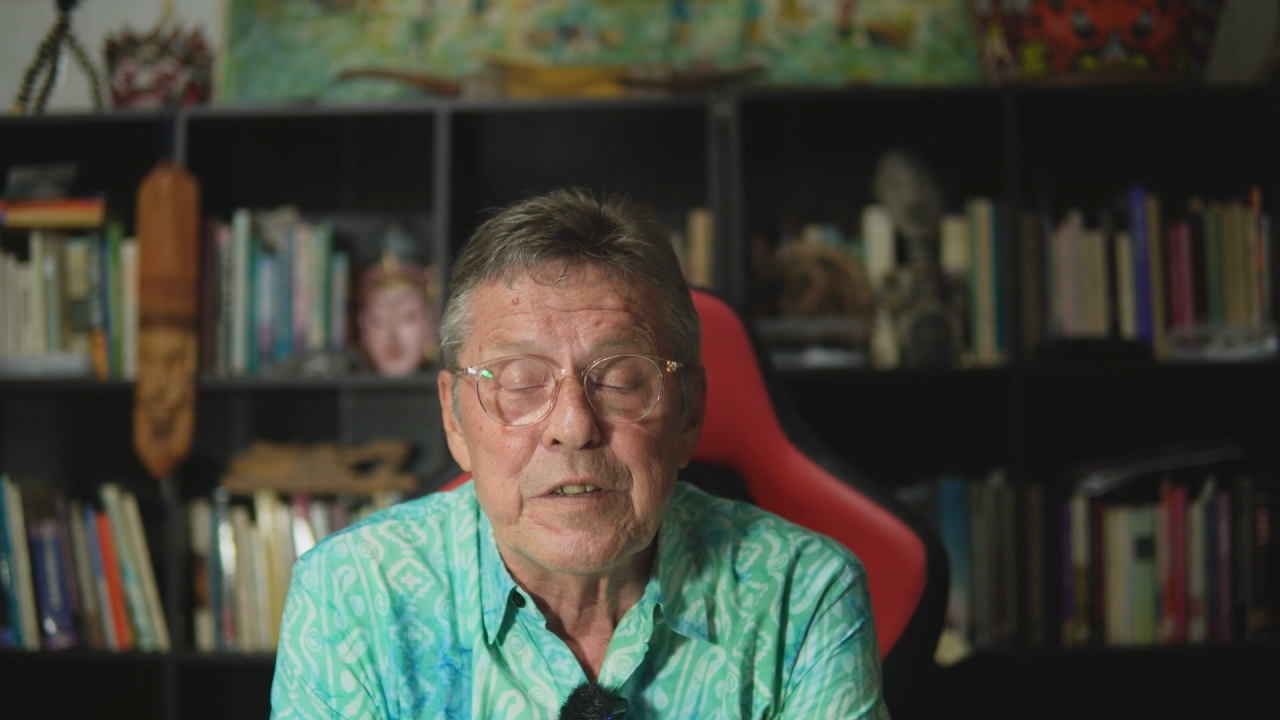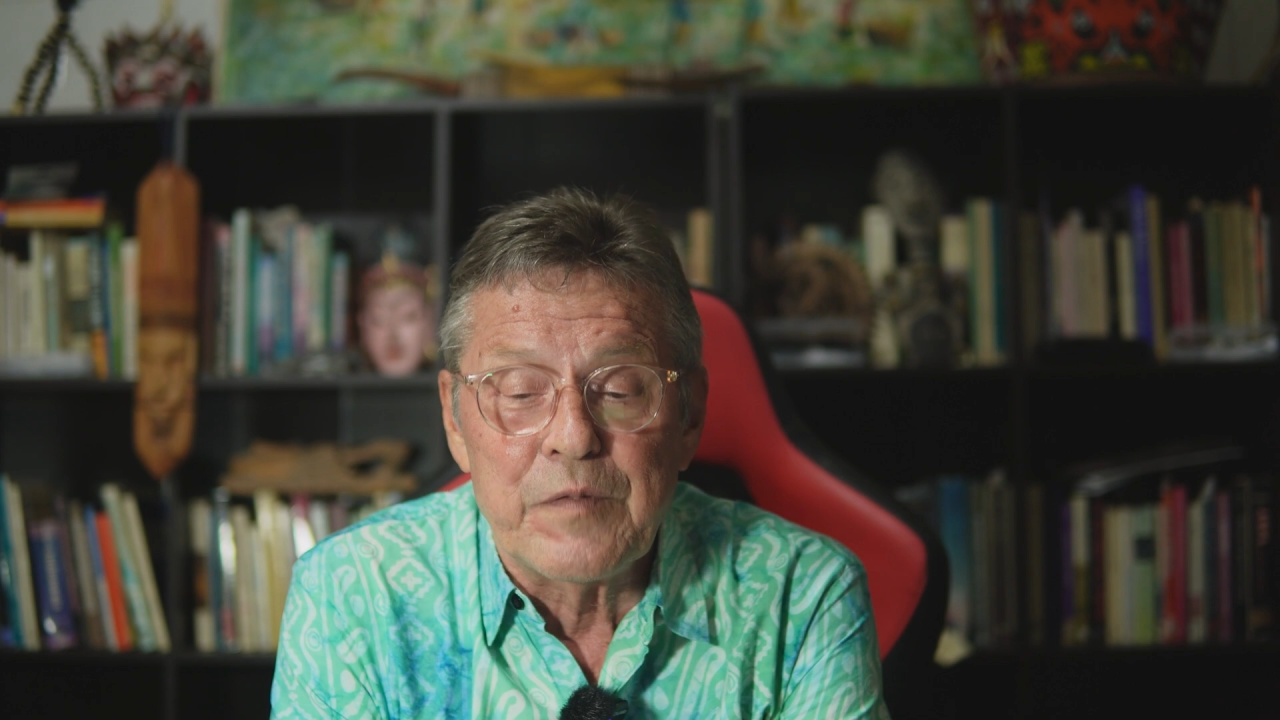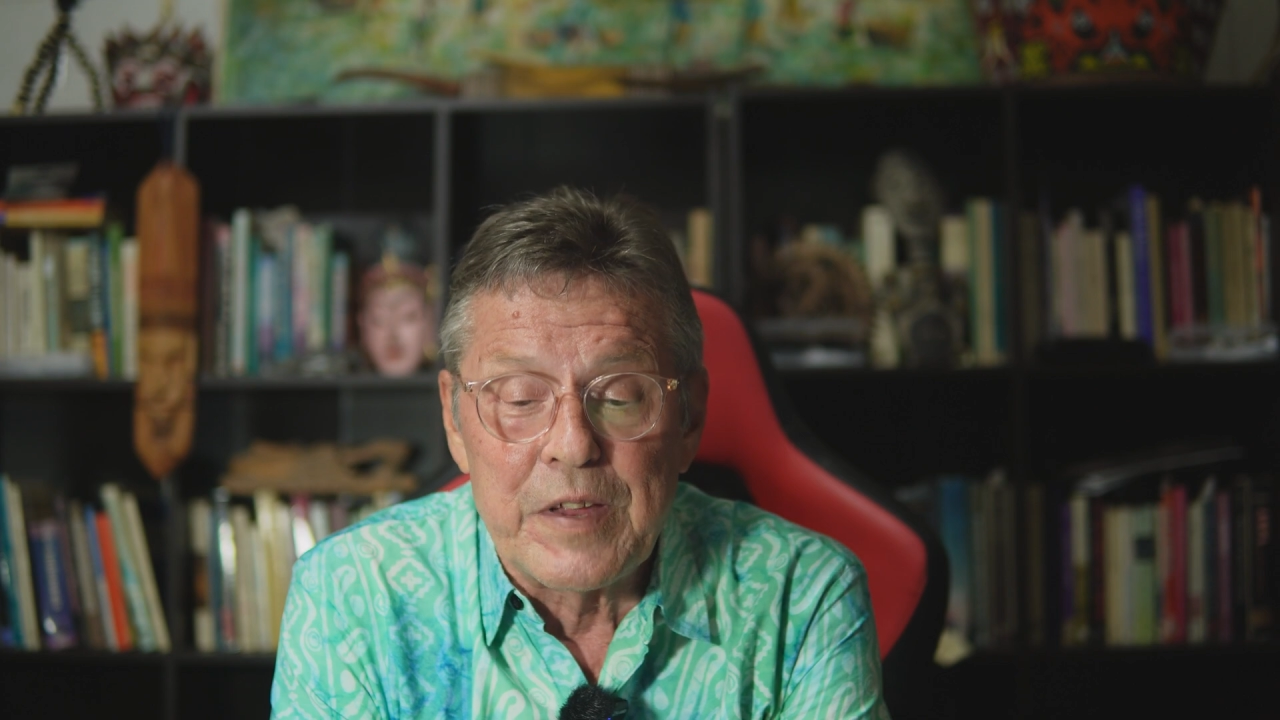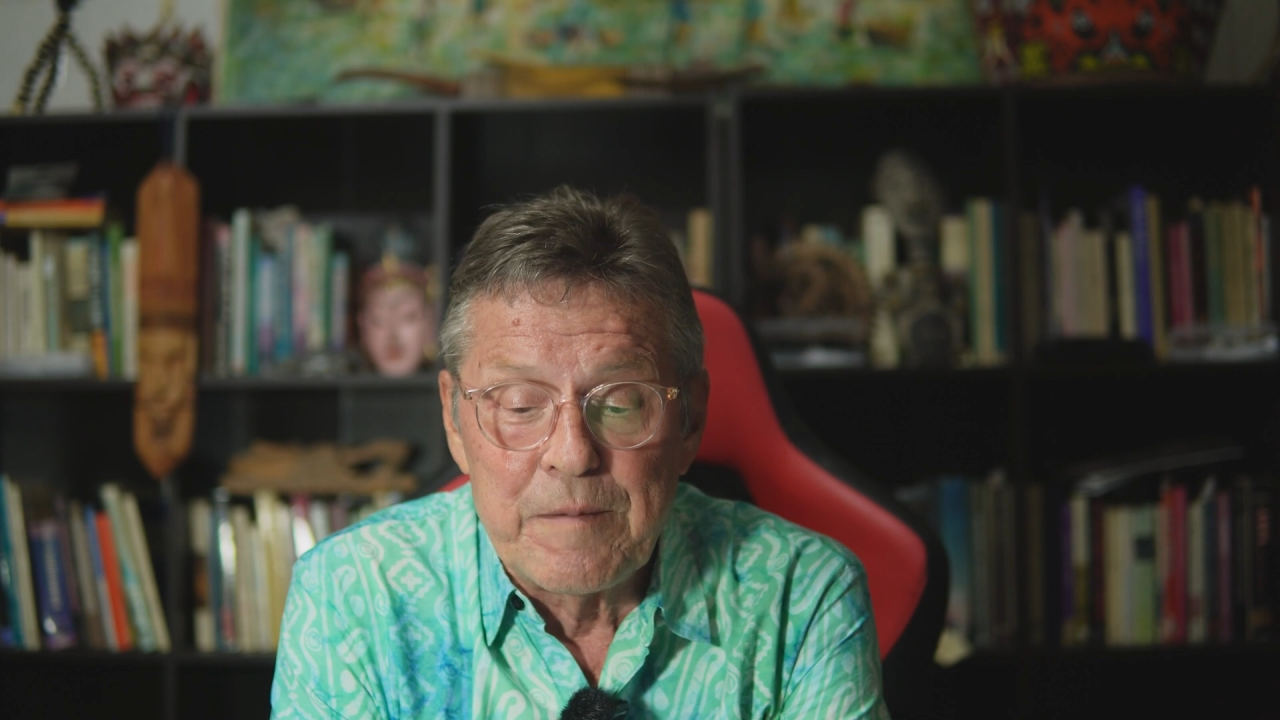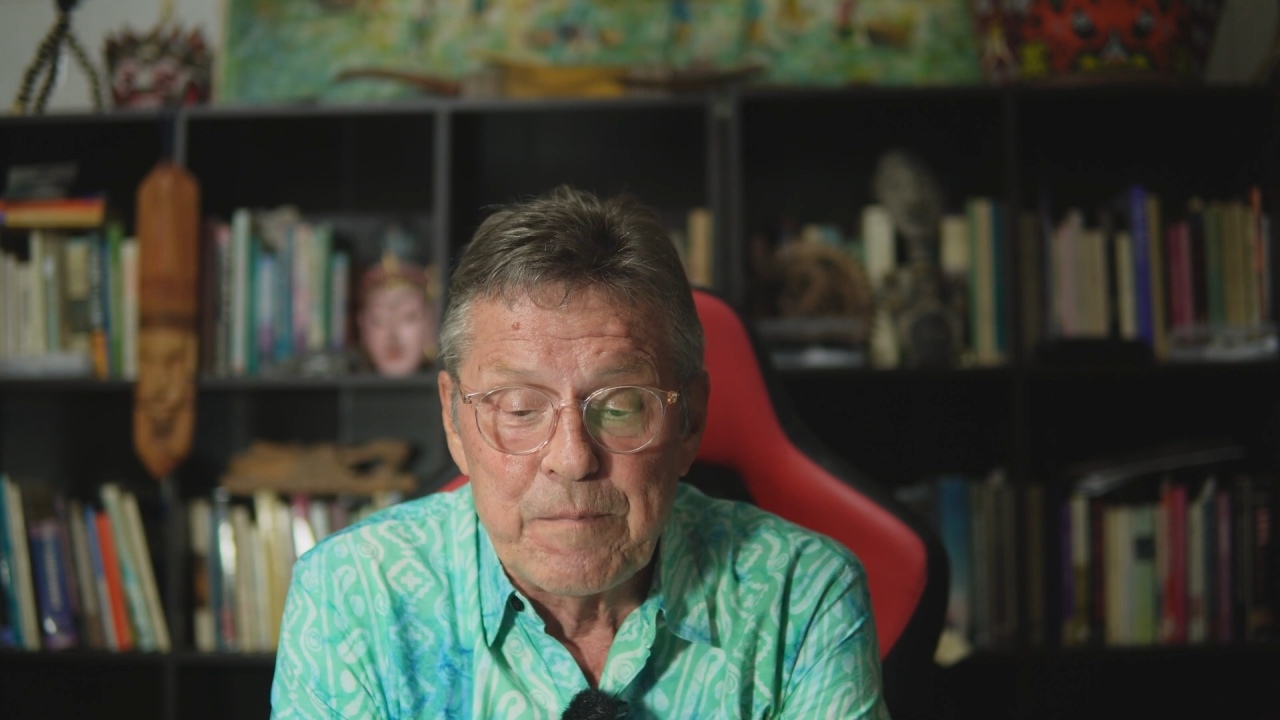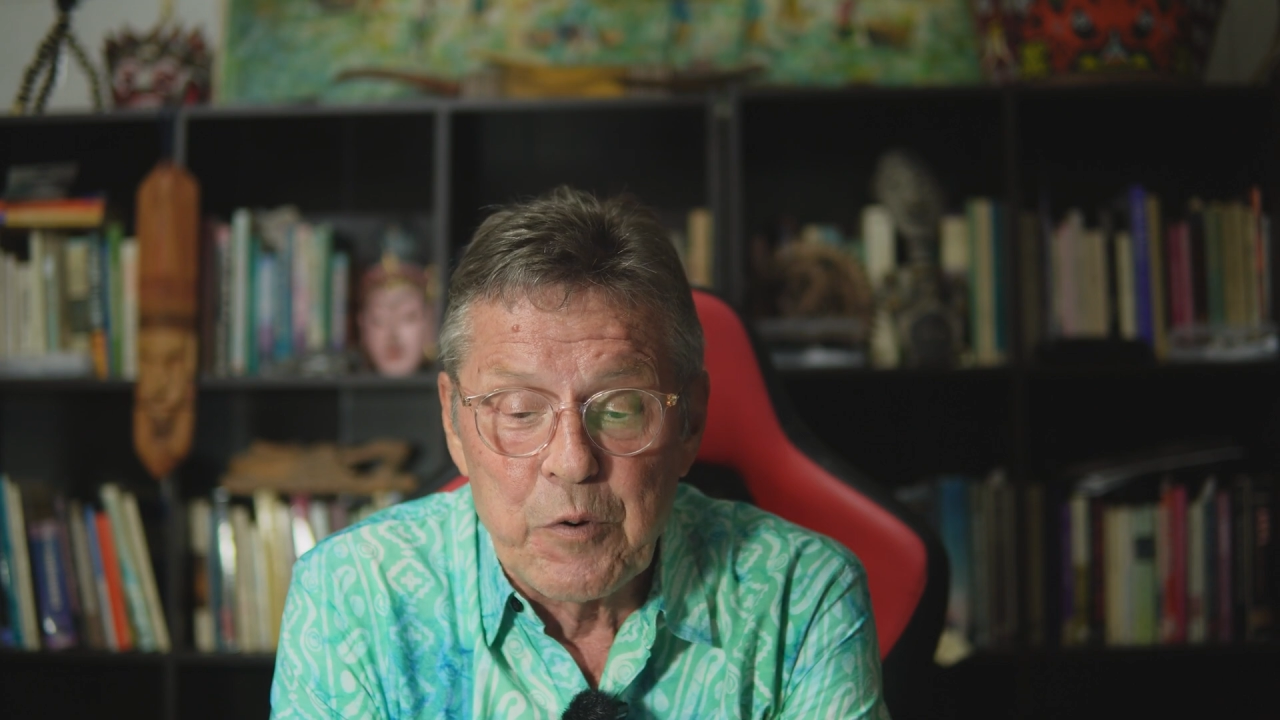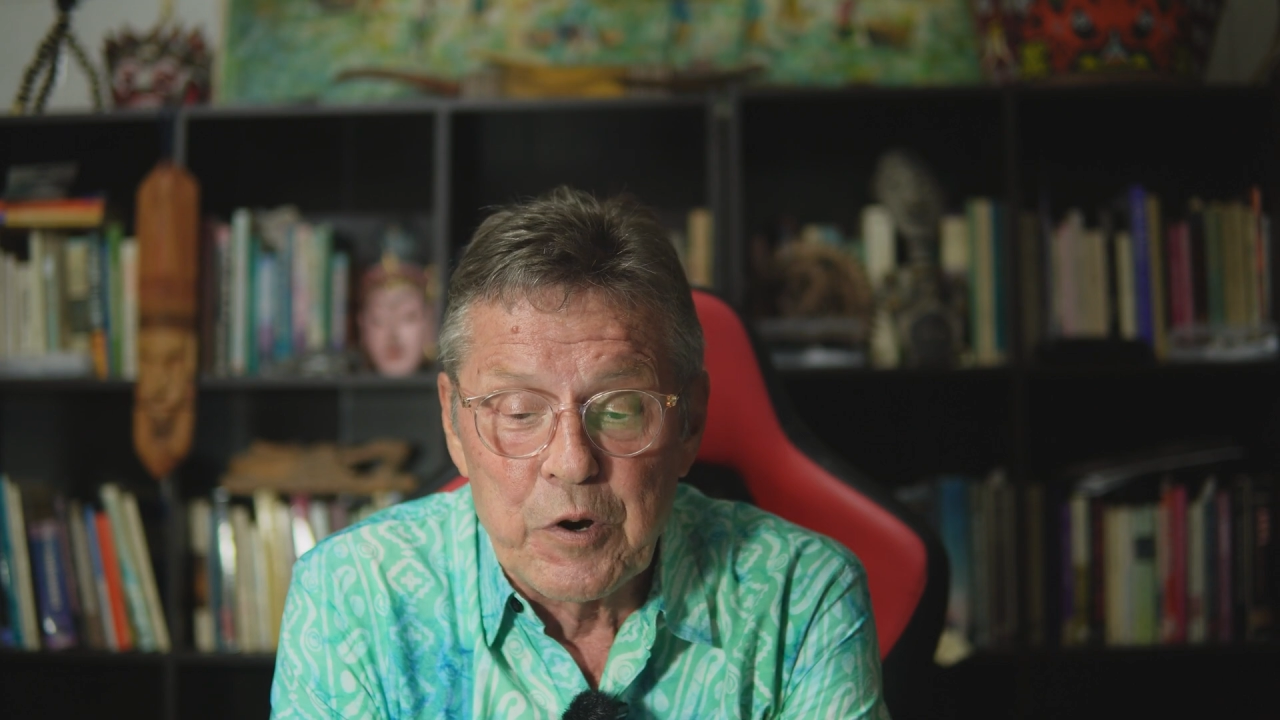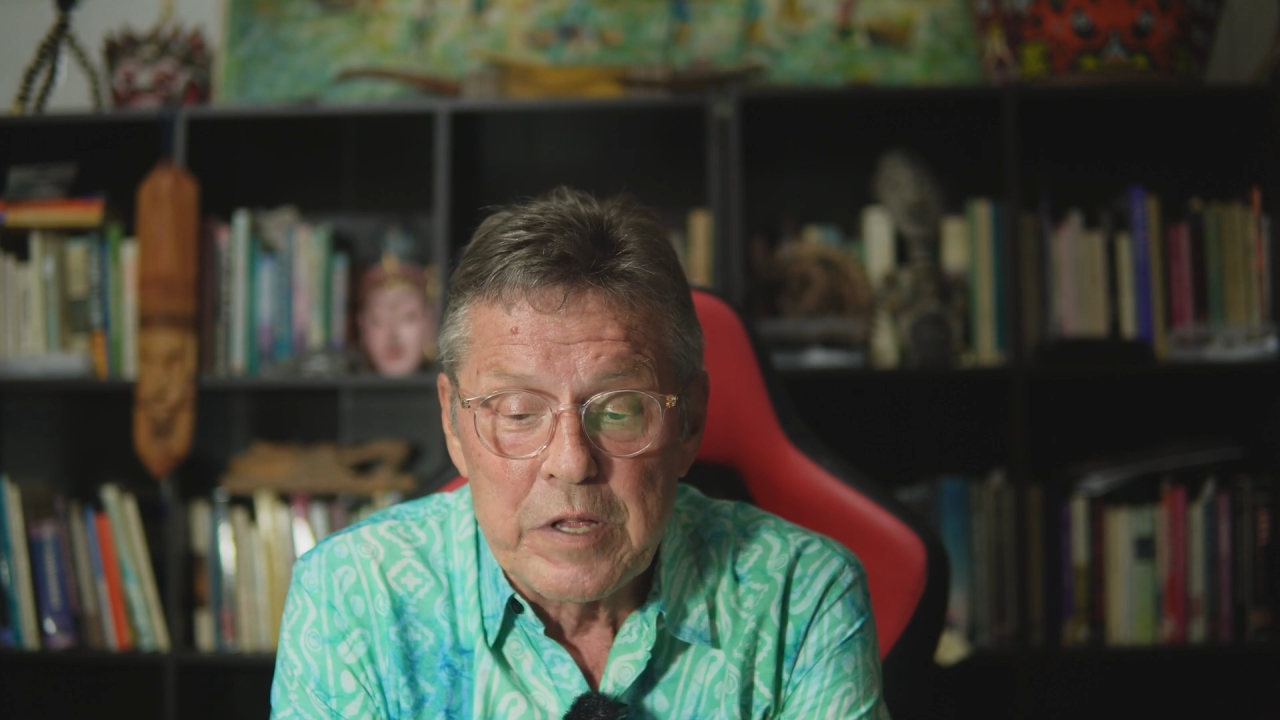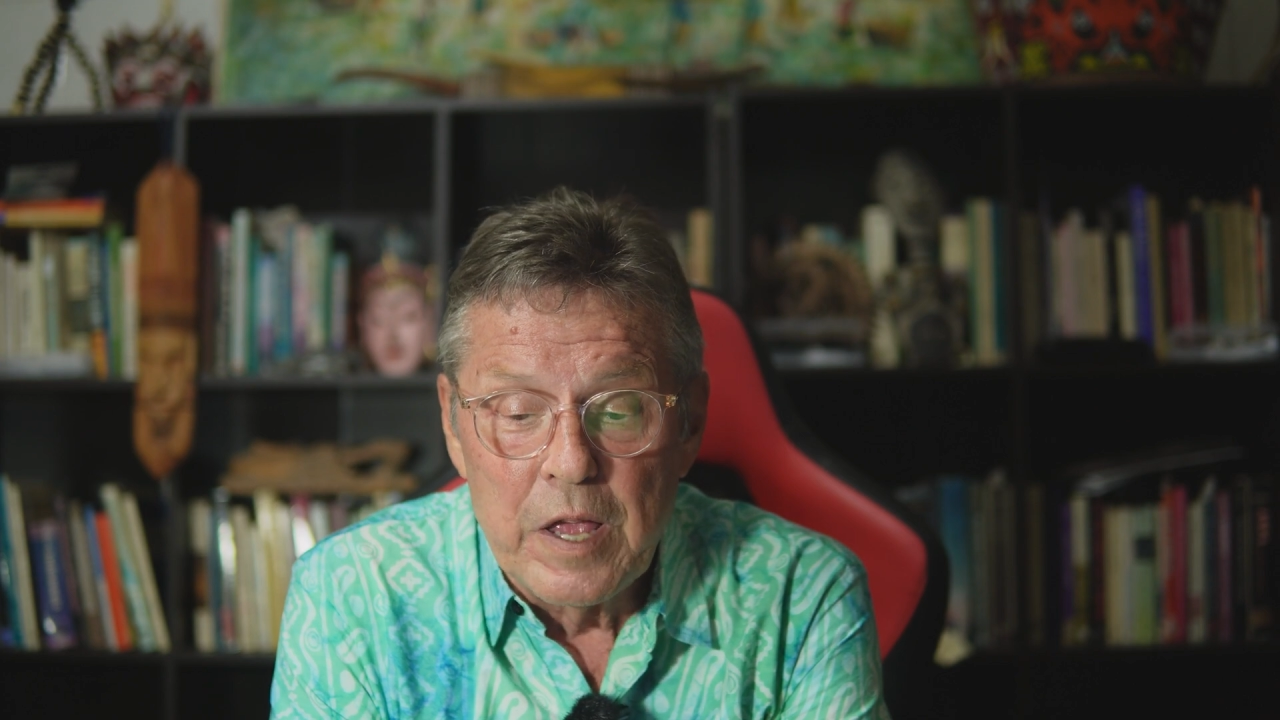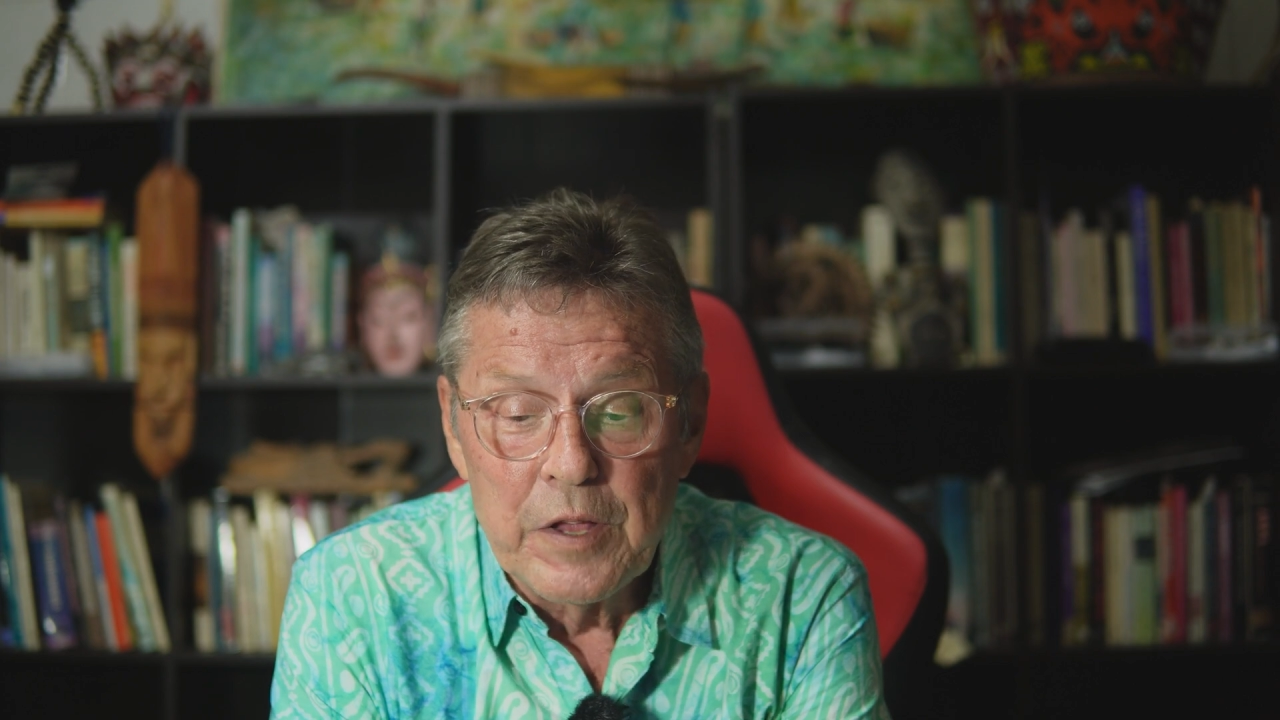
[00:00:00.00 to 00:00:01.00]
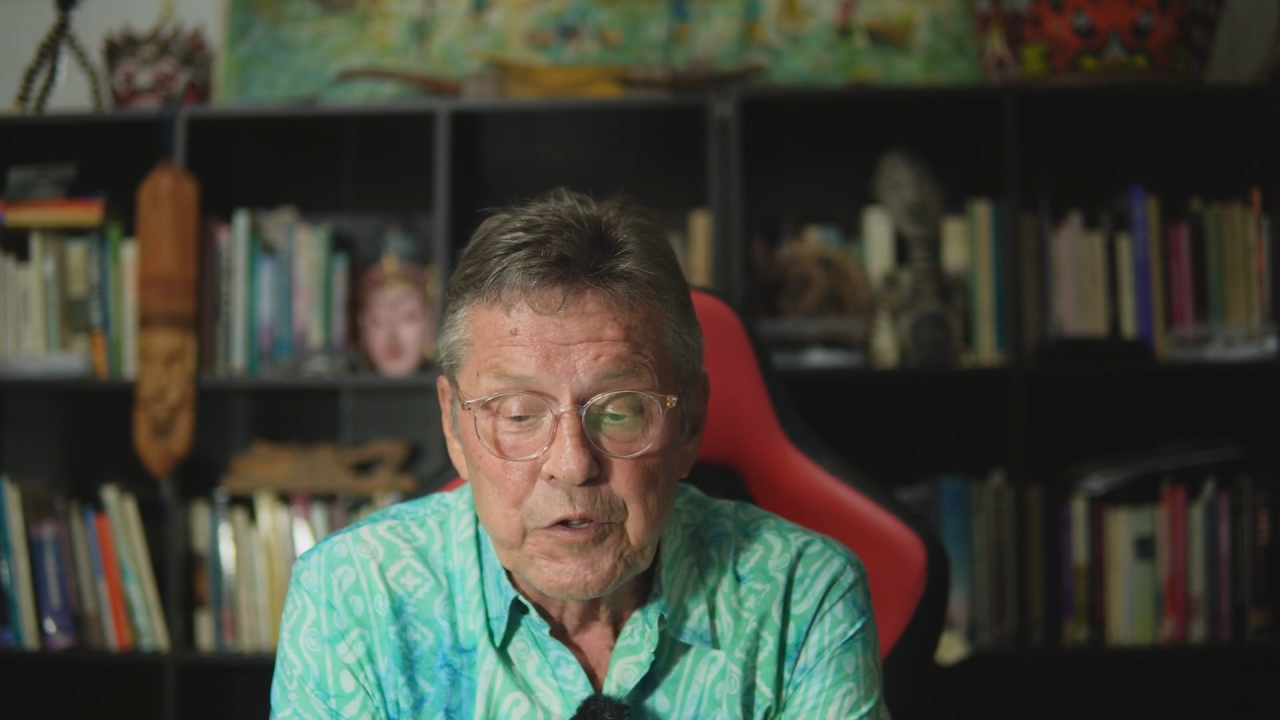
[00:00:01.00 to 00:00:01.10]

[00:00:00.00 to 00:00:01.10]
of import